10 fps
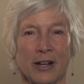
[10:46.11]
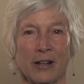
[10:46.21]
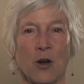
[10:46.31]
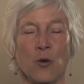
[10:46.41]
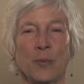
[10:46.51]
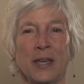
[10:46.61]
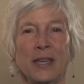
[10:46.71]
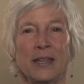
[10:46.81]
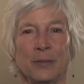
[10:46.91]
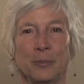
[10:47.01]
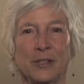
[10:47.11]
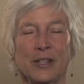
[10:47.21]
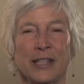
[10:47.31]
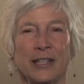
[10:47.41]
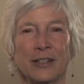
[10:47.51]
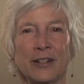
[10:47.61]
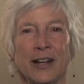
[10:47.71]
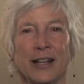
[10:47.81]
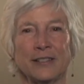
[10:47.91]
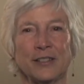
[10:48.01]
Hakomi in particular,
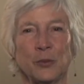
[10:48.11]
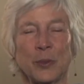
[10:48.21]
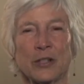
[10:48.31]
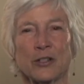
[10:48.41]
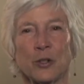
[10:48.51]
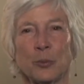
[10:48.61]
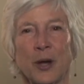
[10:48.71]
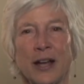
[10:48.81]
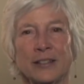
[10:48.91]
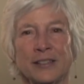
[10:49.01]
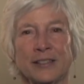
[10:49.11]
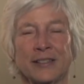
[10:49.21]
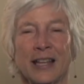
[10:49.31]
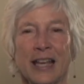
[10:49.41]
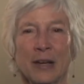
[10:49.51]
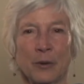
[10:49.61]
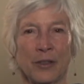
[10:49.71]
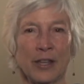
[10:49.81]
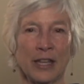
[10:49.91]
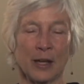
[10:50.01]
as a spiritual practice, we're
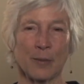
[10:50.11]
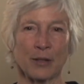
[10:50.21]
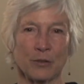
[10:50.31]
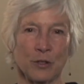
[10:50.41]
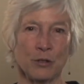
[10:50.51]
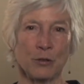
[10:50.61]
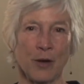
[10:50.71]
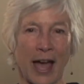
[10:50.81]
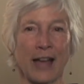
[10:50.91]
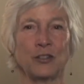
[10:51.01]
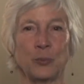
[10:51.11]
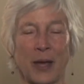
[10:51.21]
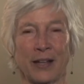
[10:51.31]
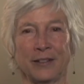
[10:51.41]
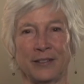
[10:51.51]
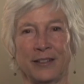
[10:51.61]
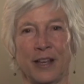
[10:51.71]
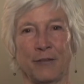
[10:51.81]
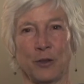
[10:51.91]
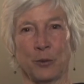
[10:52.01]
thinking about two aspects
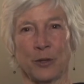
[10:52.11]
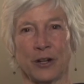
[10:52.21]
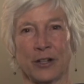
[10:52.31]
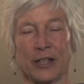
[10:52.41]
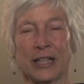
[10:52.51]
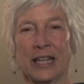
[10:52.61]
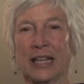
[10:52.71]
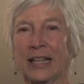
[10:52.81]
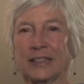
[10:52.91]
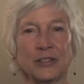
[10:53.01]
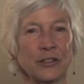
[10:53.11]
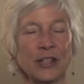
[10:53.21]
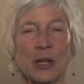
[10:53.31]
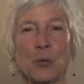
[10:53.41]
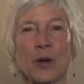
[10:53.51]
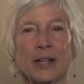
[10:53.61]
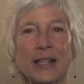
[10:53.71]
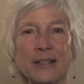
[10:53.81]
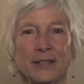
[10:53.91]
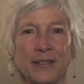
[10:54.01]
of the work. Certainly one
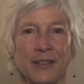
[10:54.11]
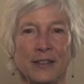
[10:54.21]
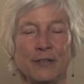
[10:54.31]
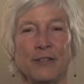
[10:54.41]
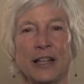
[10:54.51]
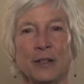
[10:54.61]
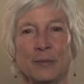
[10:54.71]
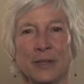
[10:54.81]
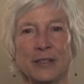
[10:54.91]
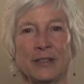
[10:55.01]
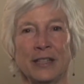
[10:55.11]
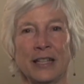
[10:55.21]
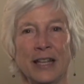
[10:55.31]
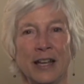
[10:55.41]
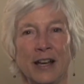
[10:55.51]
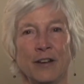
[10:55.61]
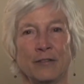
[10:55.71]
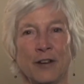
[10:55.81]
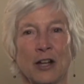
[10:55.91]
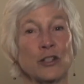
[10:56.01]
is the development
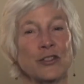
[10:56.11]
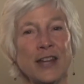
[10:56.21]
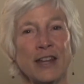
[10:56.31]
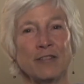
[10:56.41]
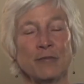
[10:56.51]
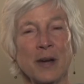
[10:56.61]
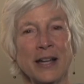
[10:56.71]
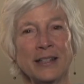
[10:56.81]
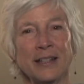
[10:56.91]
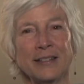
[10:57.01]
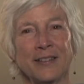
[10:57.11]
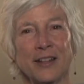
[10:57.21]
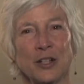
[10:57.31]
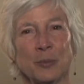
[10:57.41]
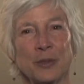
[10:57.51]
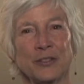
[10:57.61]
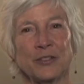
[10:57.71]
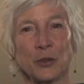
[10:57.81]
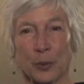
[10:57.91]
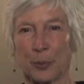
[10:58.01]
of our state of mind as
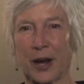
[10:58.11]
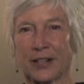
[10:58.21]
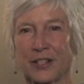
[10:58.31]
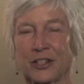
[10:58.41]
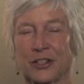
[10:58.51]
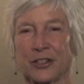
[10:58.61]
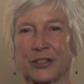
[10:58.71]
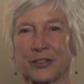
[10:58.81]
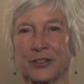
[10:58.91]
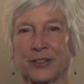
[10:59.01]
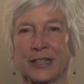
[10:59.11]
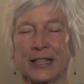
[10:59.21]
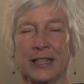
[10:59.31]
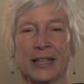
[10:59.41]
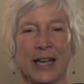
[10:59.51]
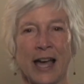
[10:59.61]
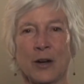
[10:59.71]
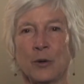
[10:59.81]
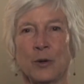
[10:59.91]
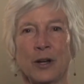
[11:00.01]
therapists or practitioners.
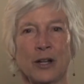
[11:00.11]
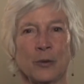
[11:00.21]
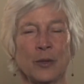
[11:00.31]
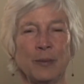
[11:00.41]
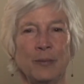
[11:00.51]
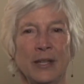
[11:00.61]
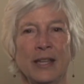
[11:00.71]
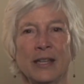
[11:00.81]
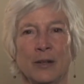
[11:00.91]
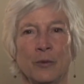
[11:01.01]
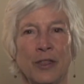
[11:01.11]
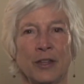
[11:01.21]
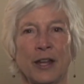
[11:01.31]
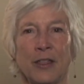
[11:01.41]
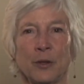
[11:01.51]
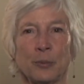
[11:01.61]
How are we being with another